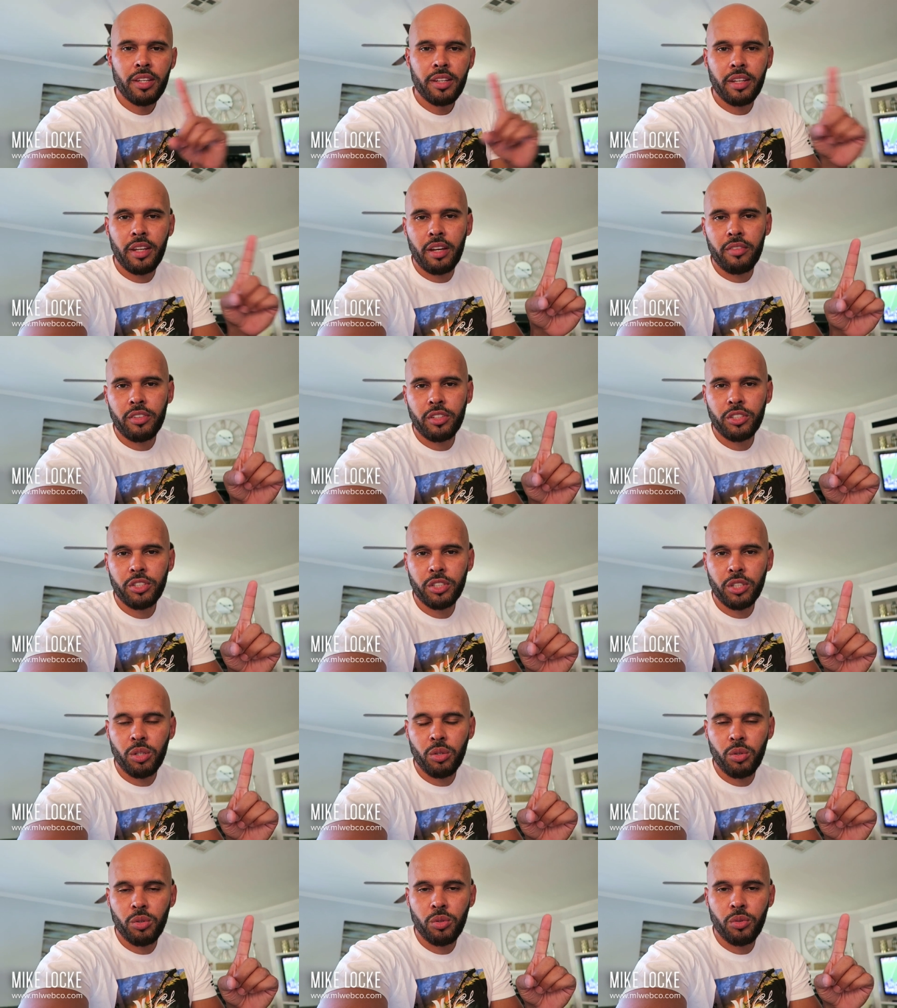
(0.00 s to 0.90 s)
never
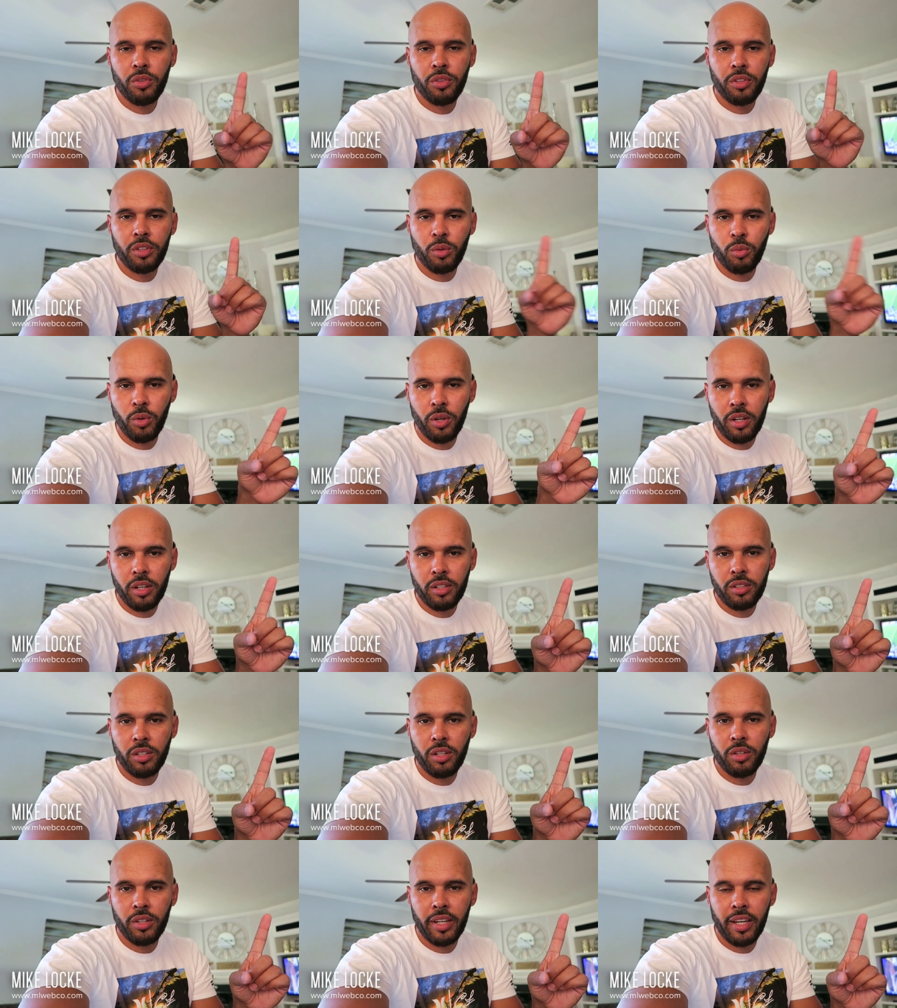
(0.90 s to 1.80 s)
show the
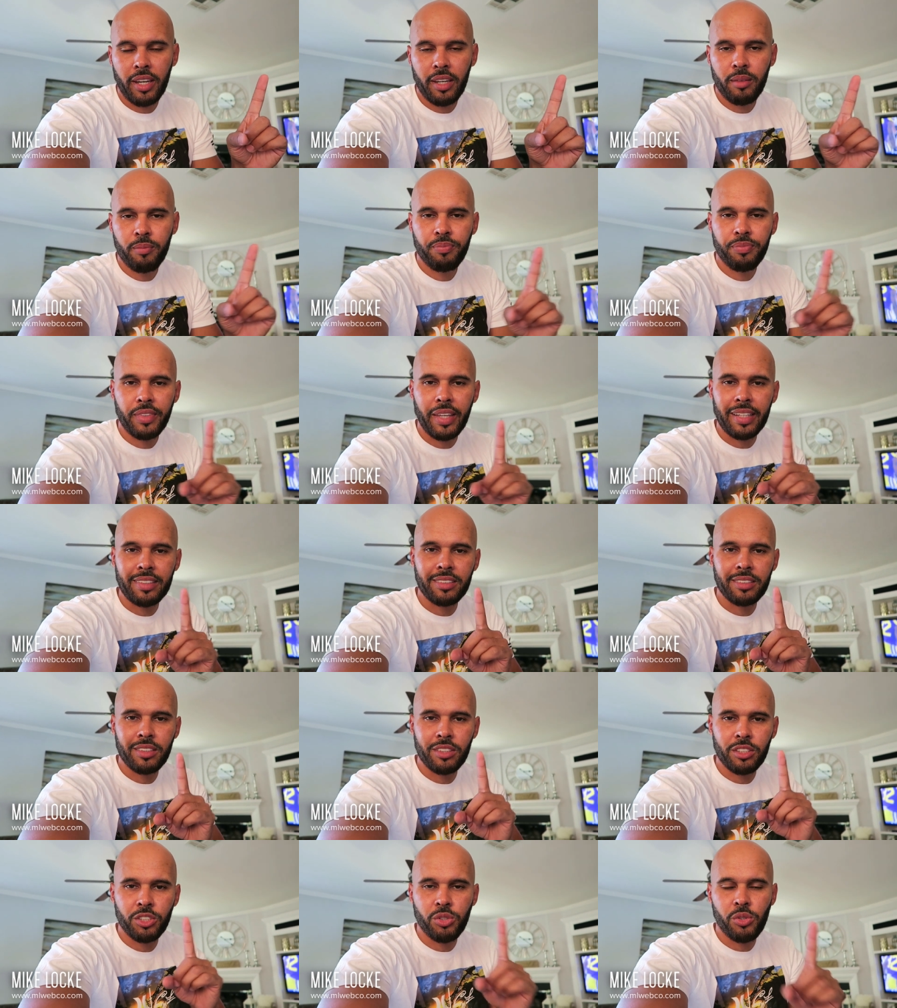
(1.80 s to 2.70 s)
work, okay?
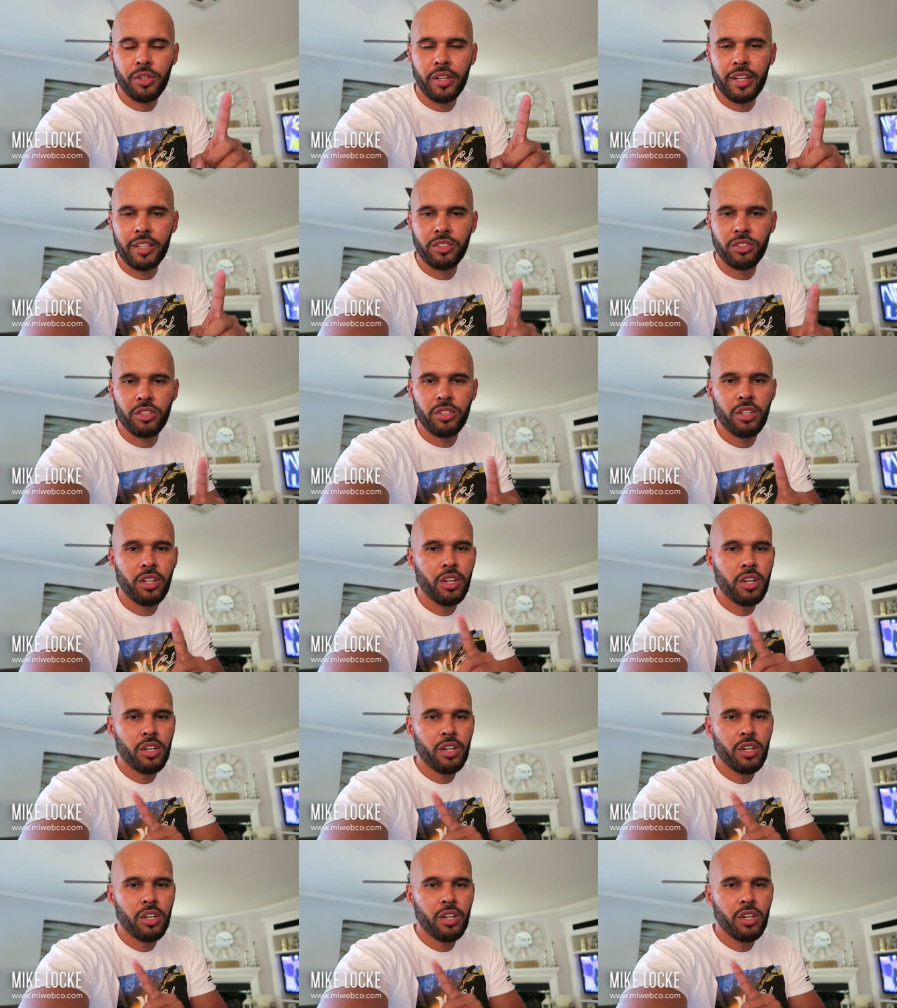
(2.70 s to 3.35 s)
That's the short answer.